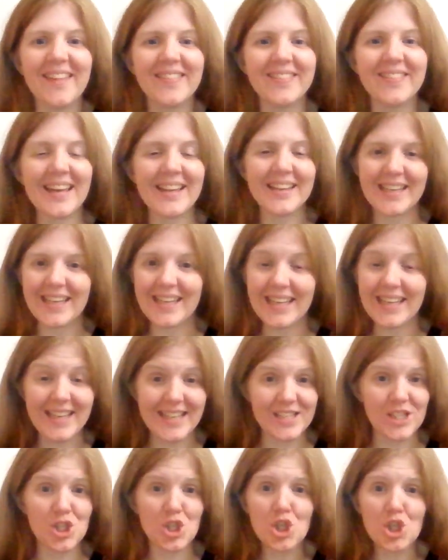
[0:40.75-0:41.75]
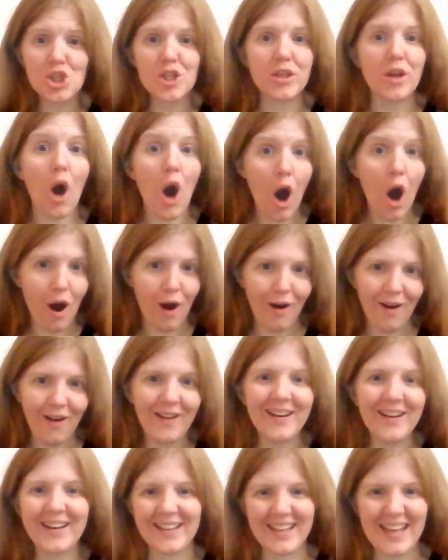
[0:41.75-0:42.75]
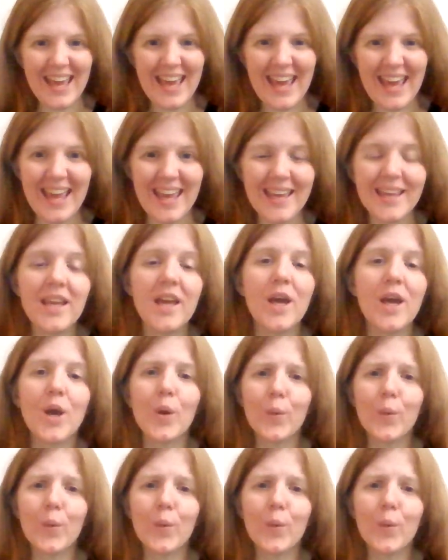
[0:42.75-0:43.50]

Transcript: that it is just an A,